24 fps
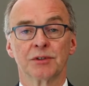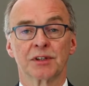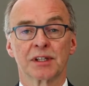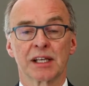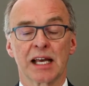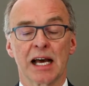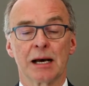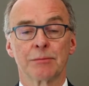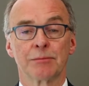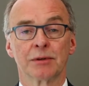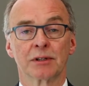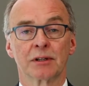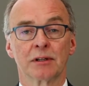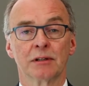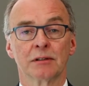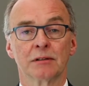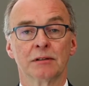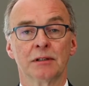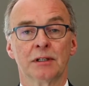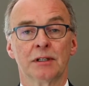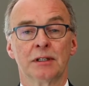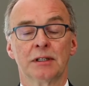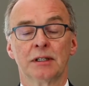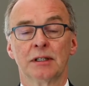with
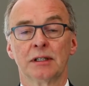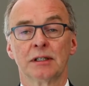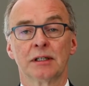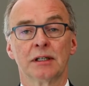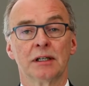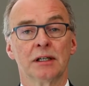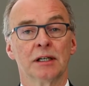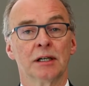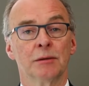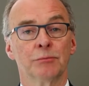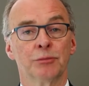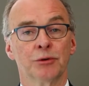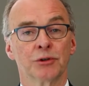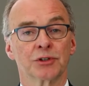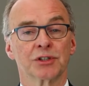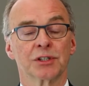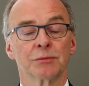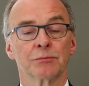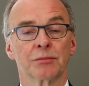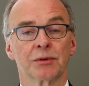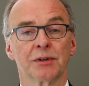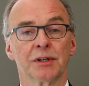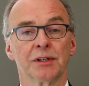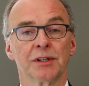capital and
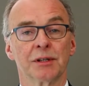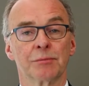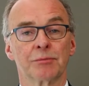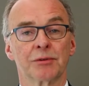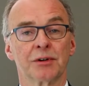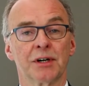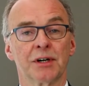pushing the